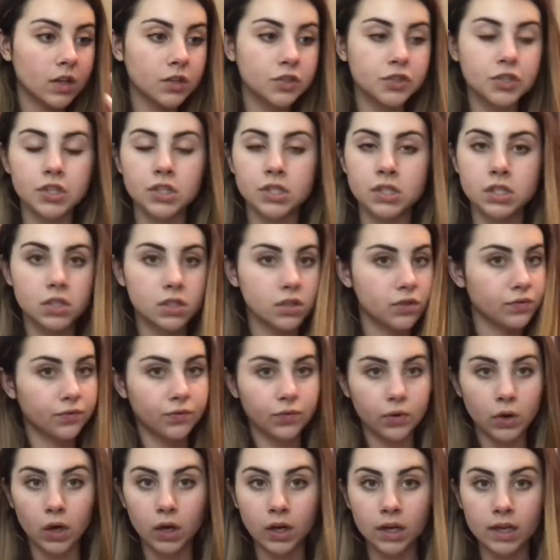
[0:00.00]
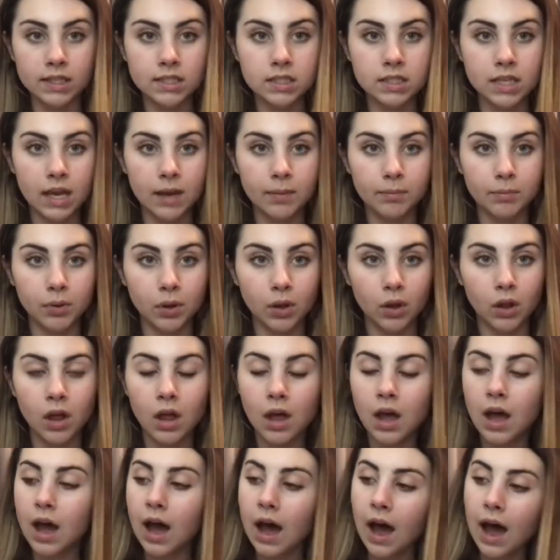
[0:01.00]
Just for an example,
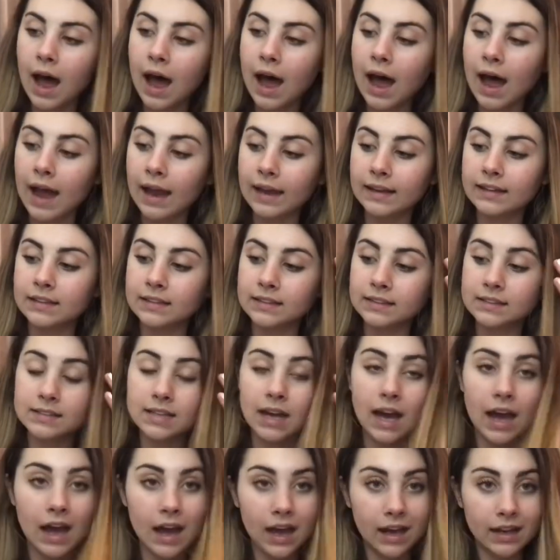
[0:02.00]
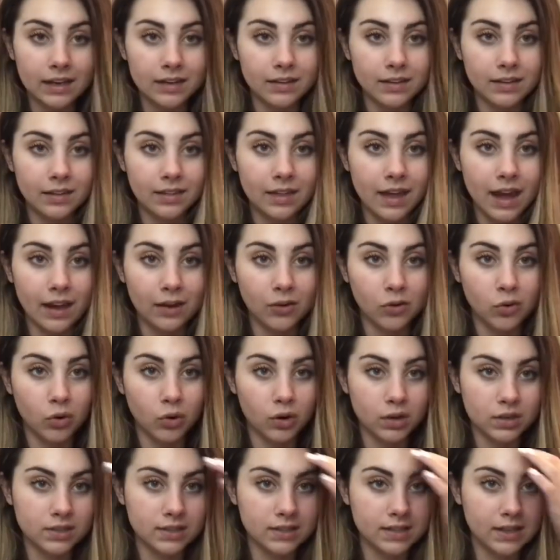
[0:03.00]
I tied that
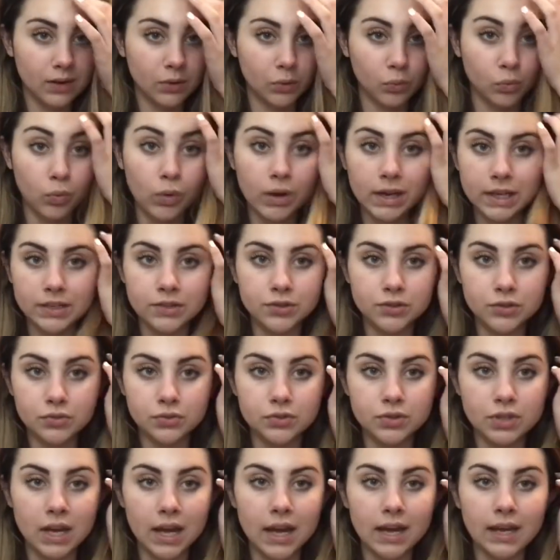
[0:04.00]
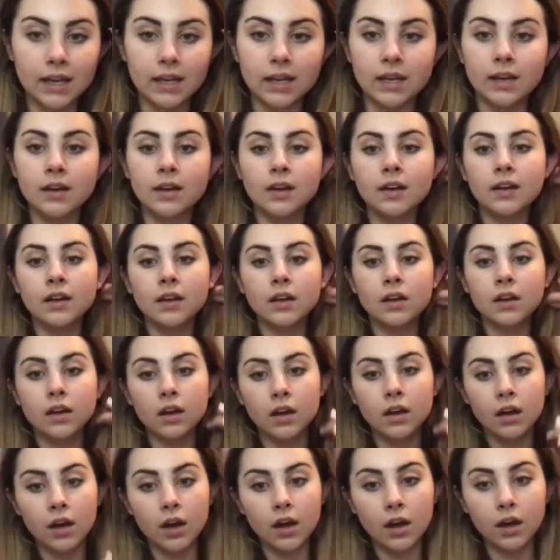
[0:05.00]
corset way too tight
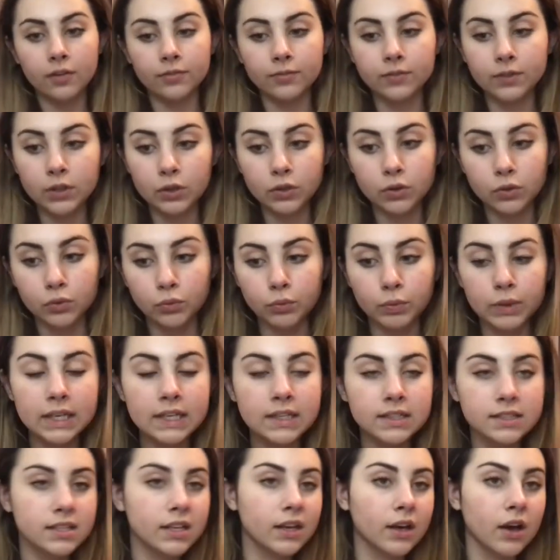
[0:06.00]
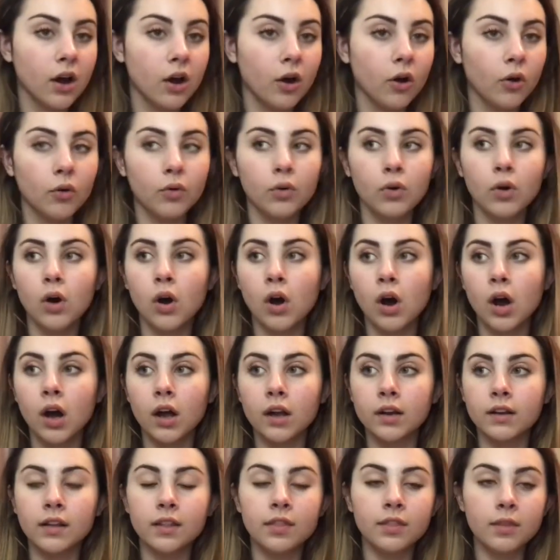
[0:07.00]
a few weeks ago
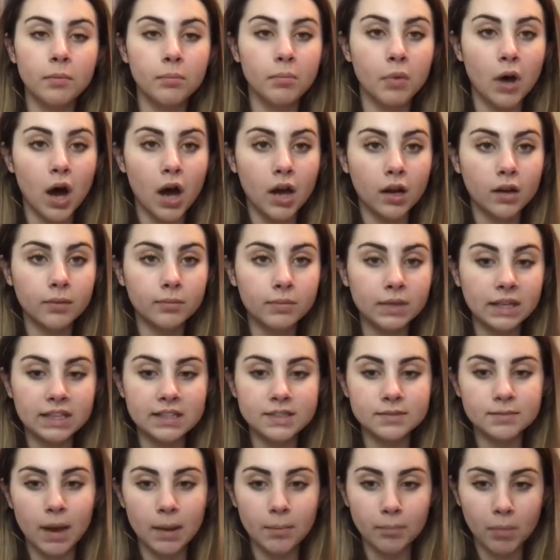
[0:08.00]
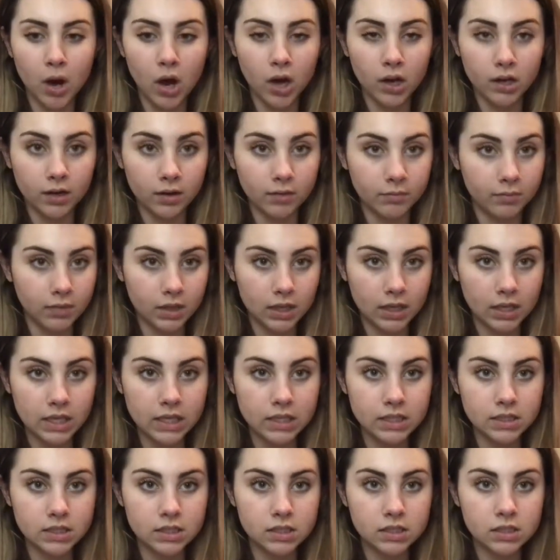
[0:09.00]
on the bottom because my bottom
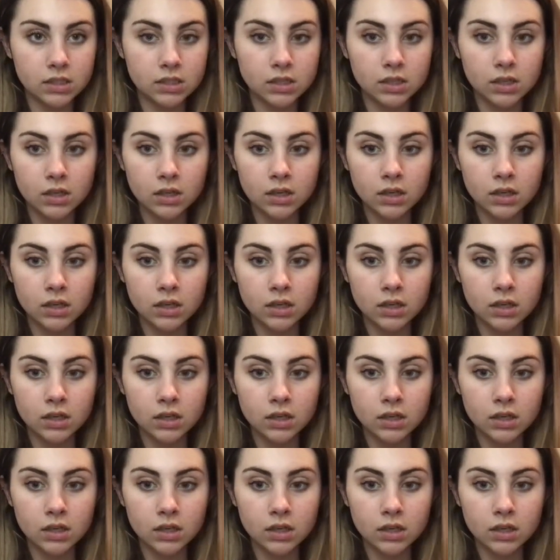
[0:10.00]
is